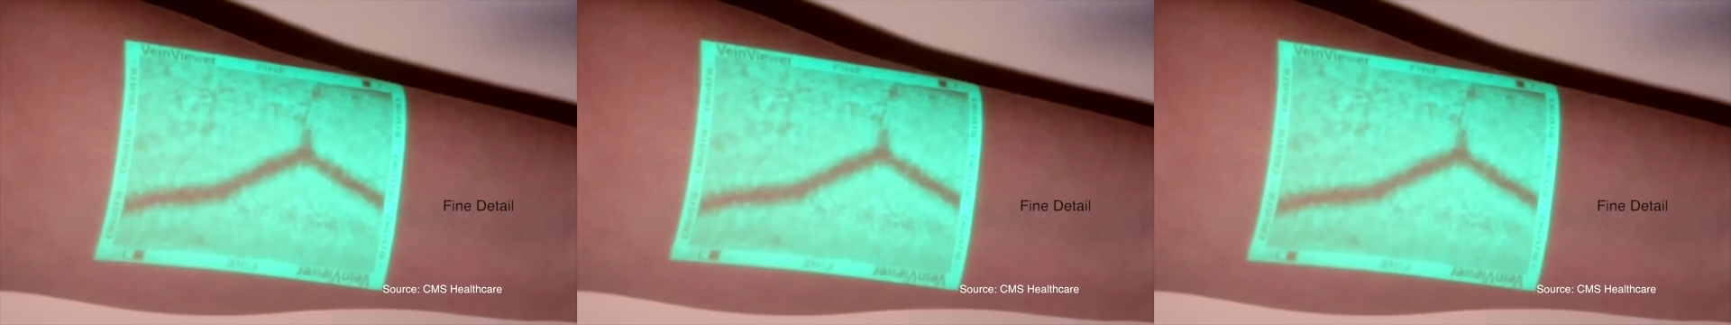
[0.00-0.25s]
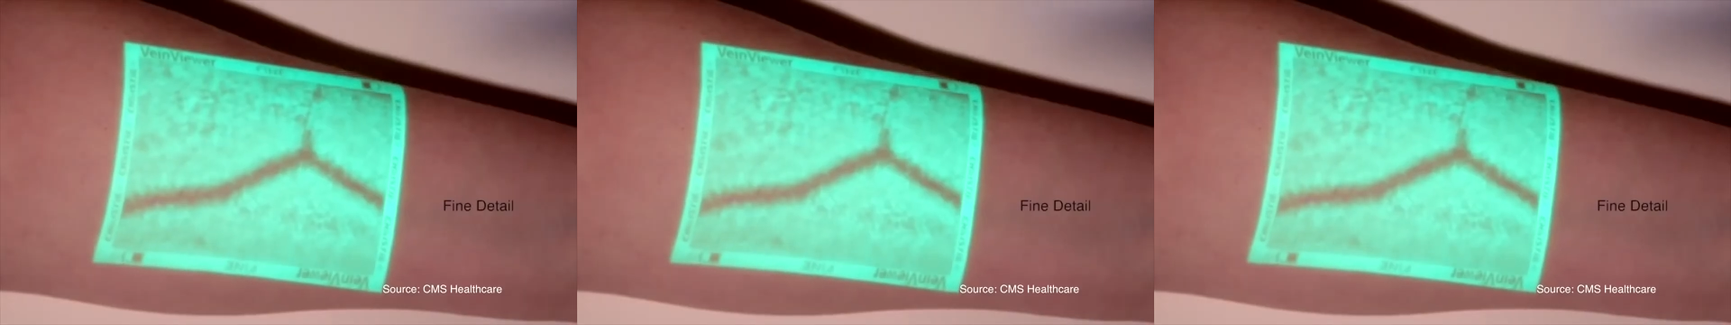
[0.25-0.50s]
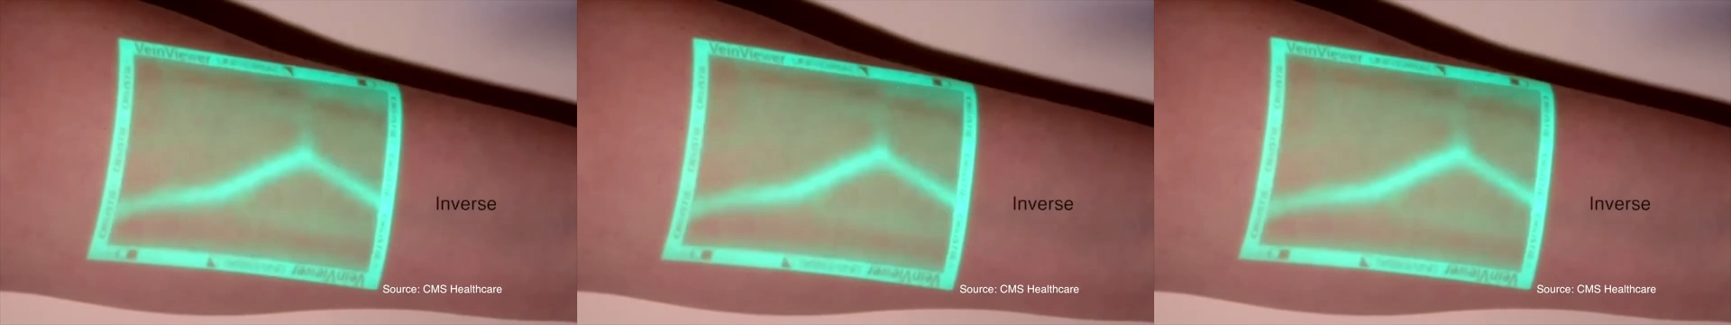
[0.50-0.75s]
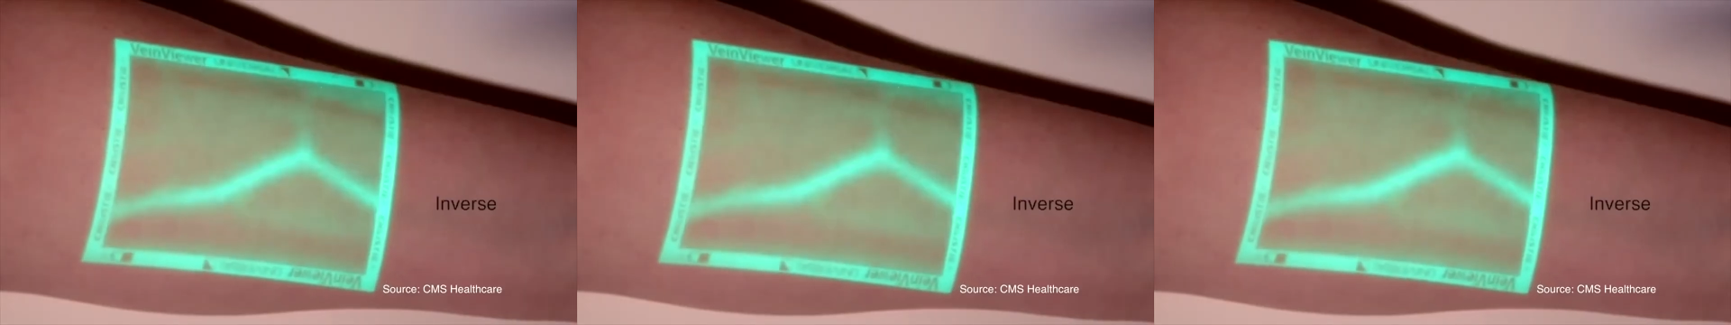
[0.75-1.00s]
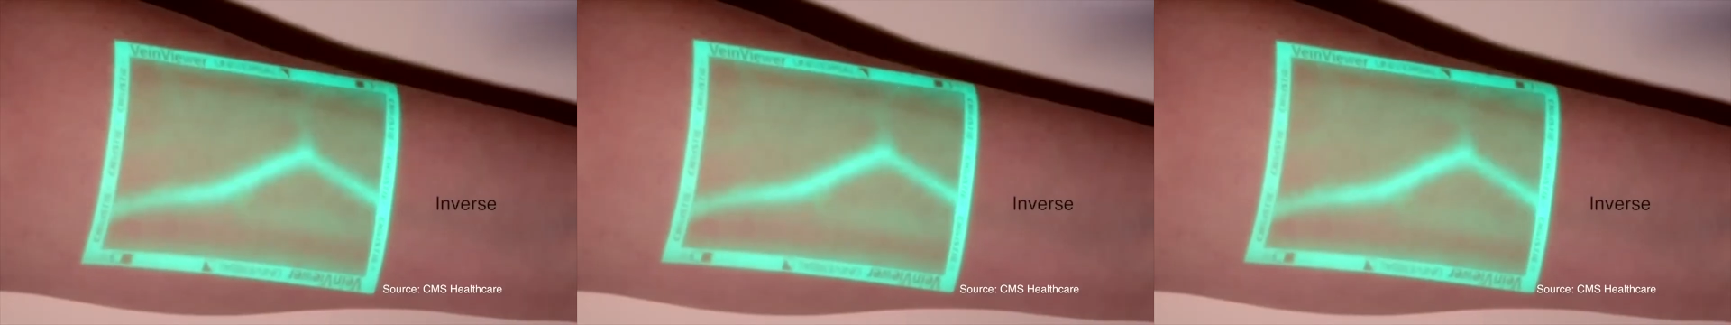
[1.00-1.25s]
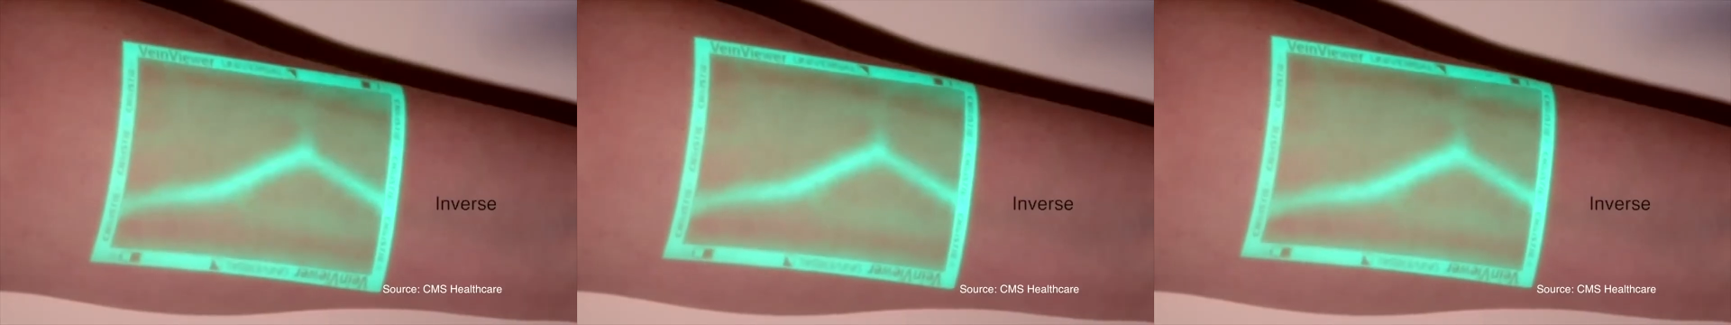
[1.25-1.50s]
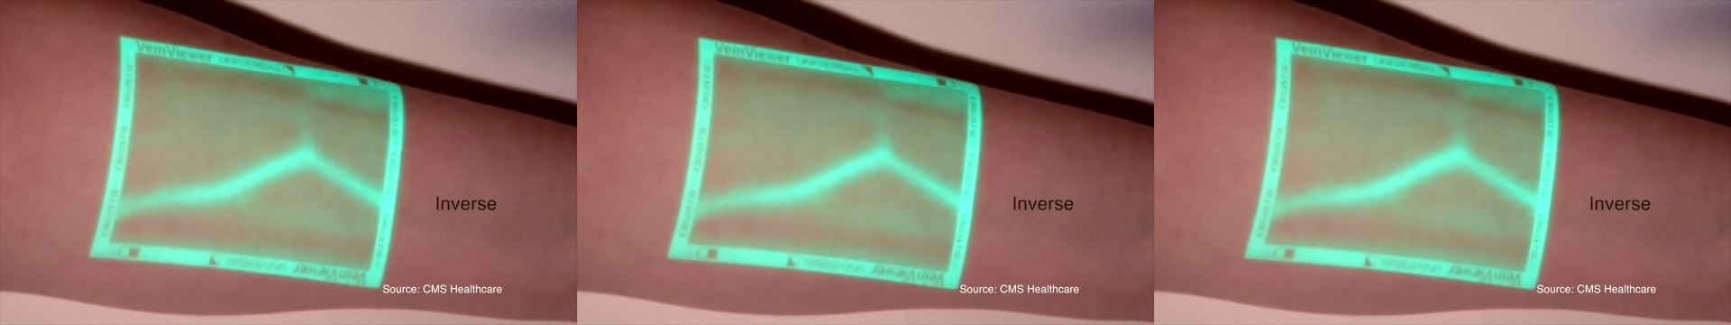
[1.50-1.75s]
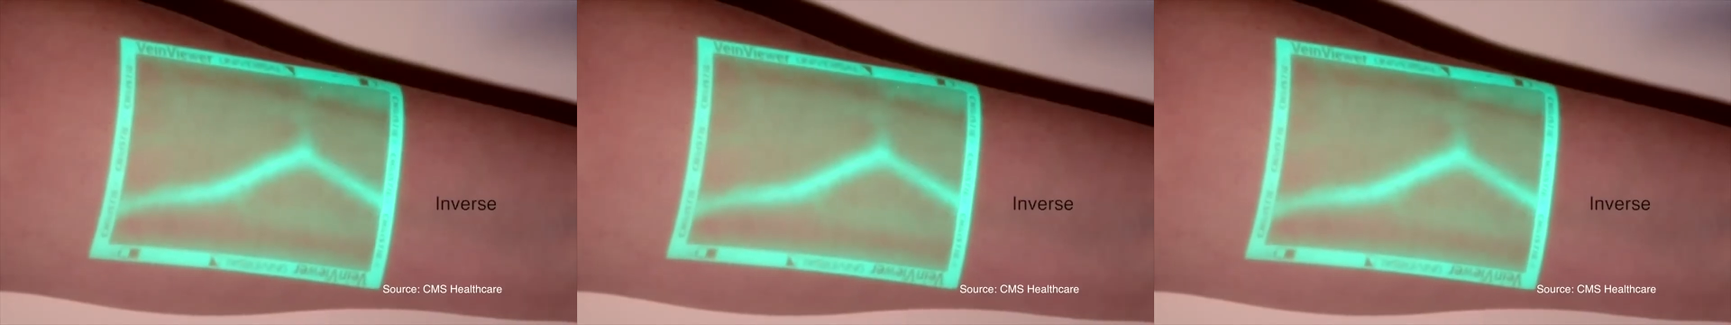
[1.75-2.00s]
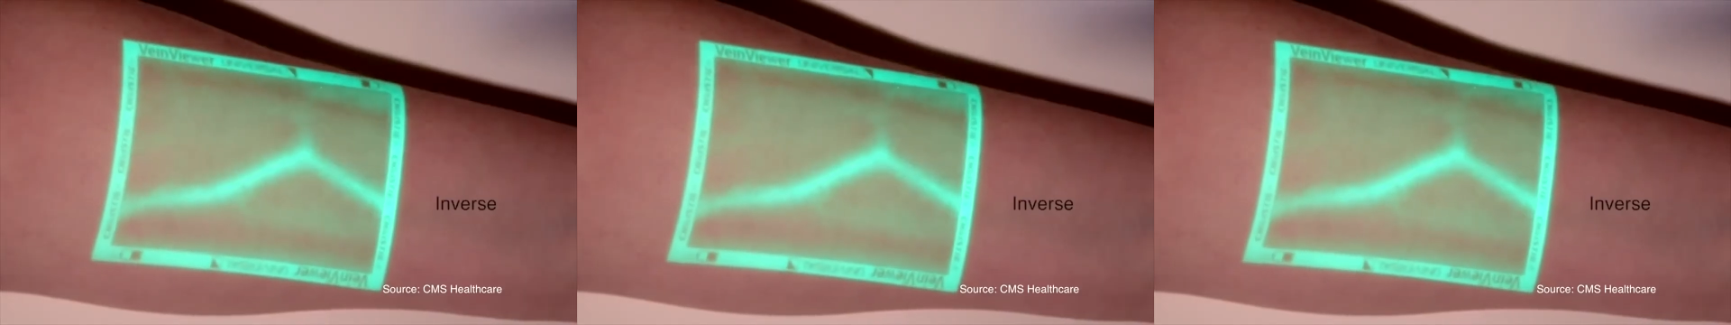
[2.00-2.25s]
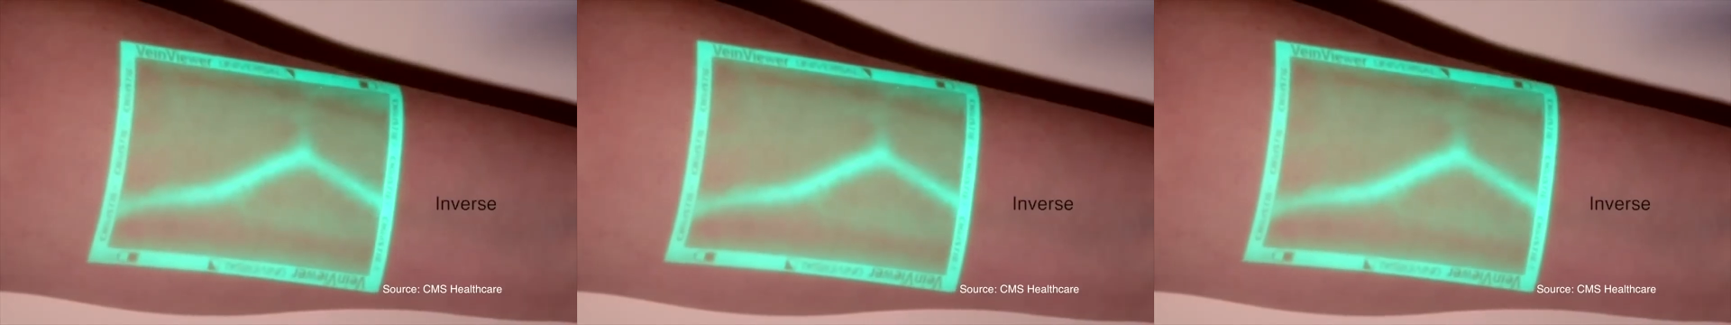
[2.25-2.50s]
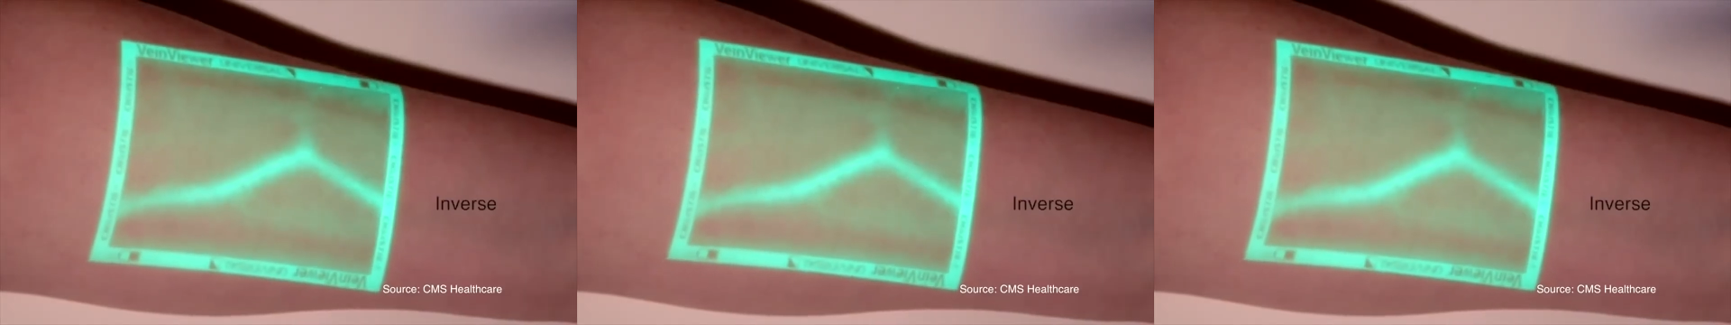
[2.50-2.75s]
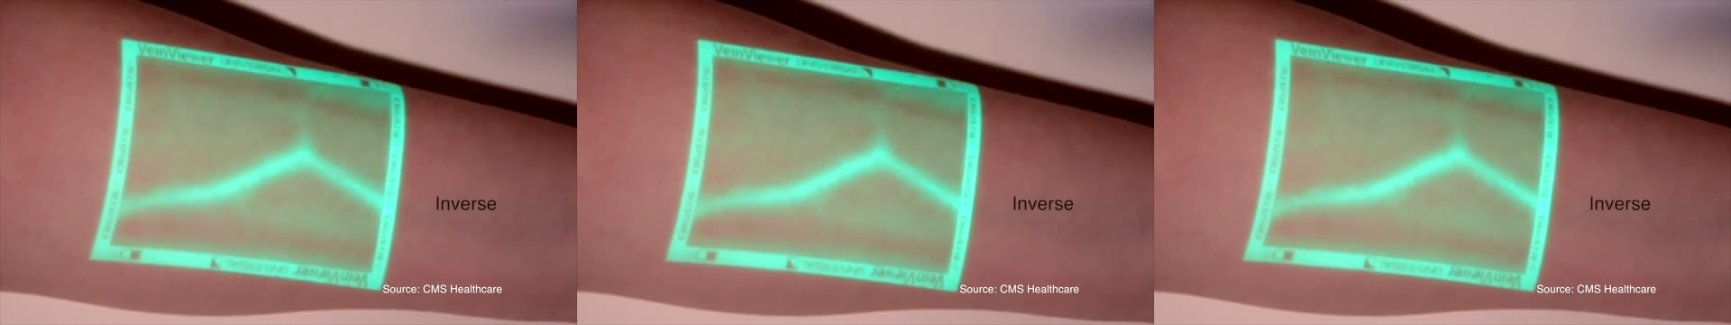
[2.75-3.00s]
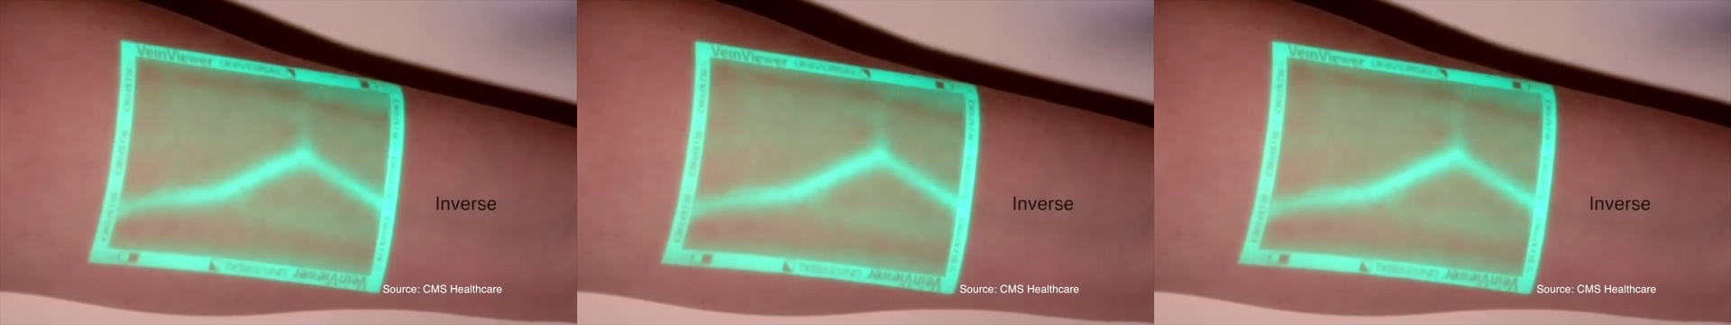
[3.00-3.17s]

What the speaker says: No face is visible, so there are no lips to read.